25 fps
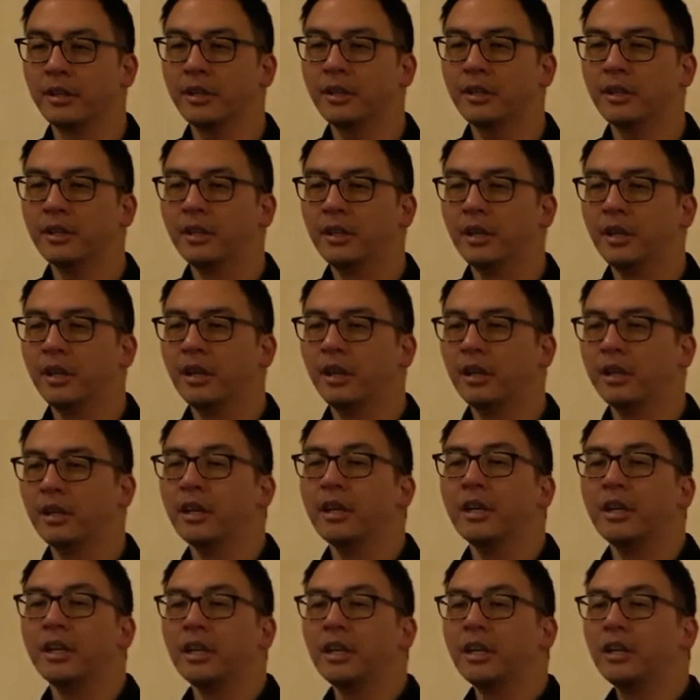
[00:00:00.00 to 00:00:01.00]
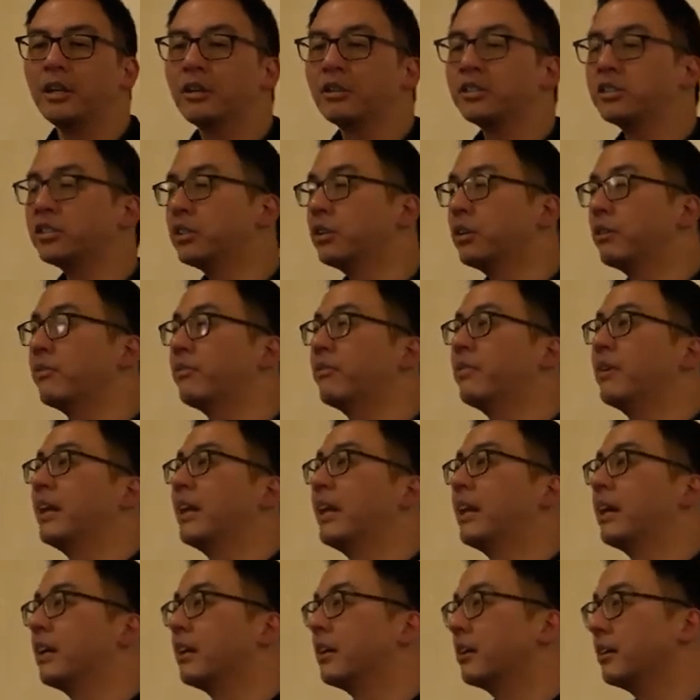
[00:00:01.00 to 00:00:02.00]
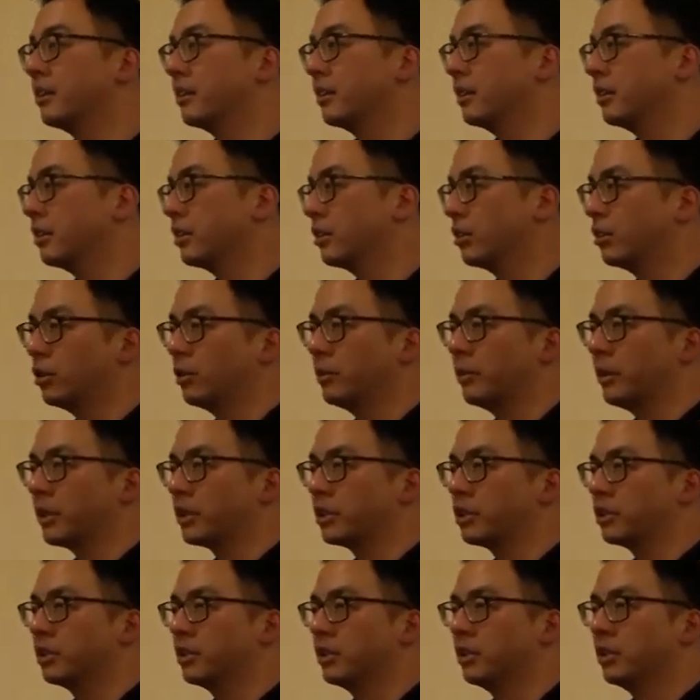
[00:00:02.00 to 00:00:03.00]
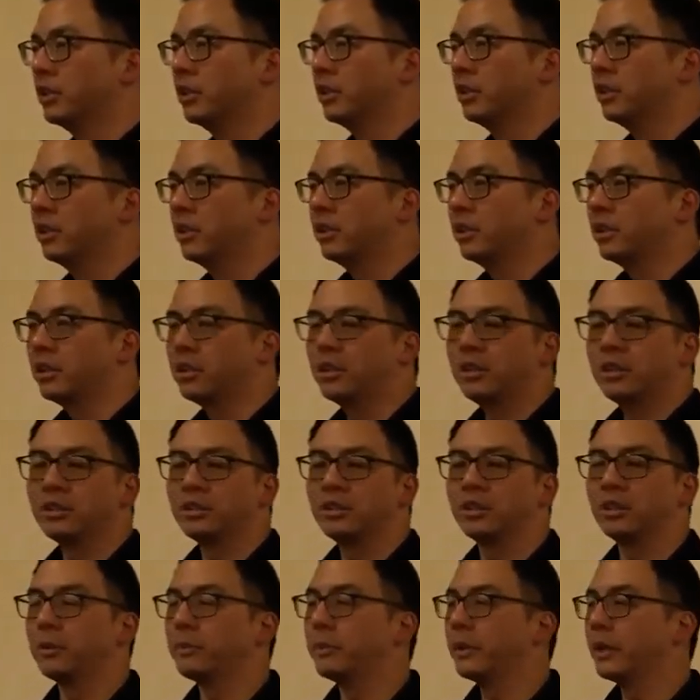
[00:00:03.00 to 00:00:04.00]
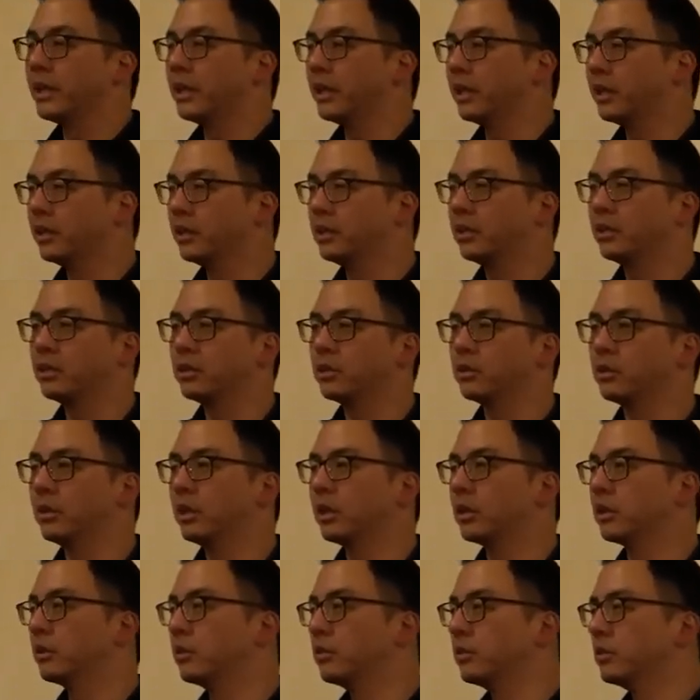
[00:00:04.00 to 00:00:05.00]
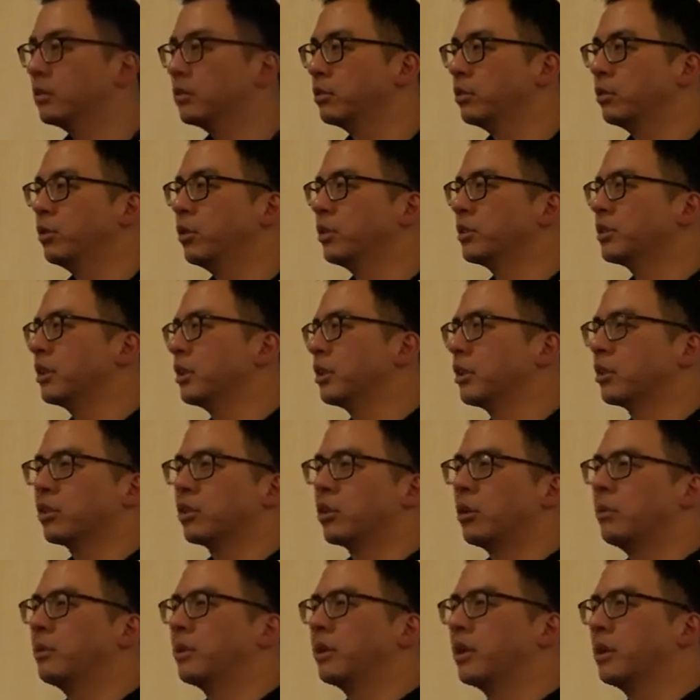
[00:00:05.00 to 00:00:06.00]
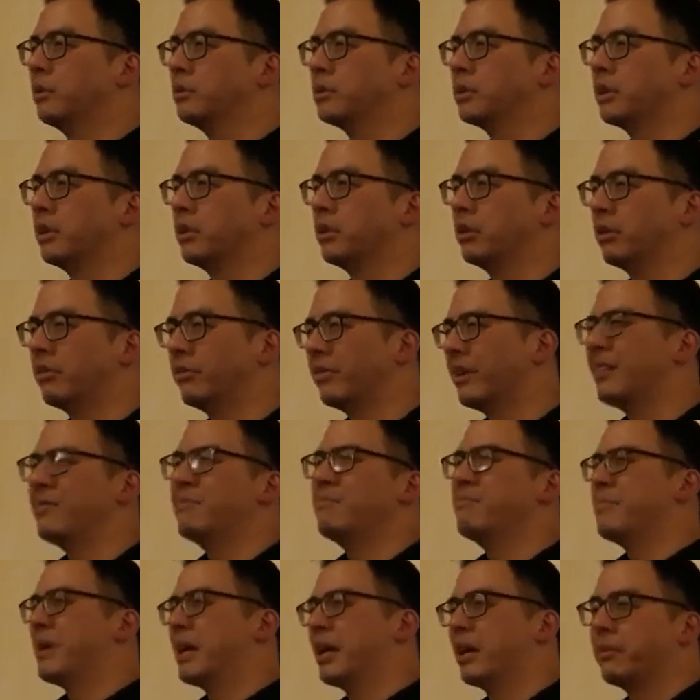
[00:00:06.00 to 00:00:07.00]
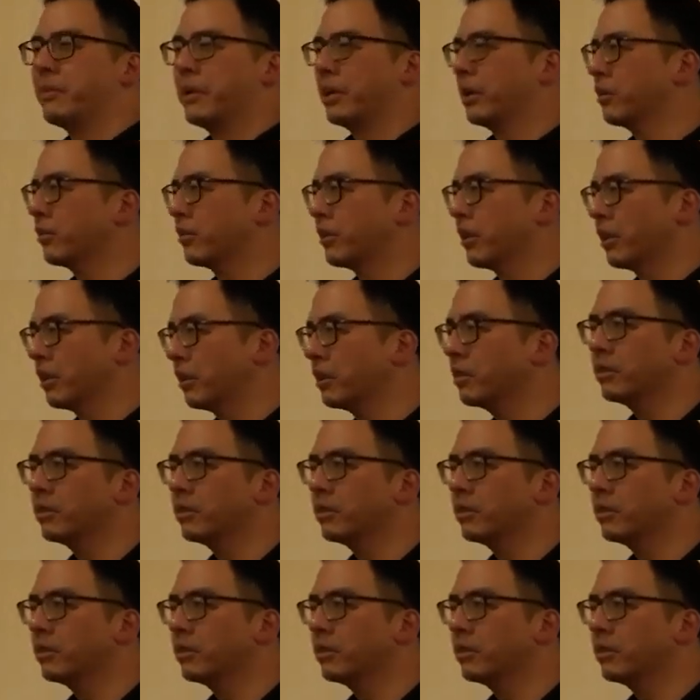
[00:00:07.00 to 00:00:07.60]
Okay? Uh, eosinophilia, too much. Eosinophilia, too little. So those are common terms that we have mainly also.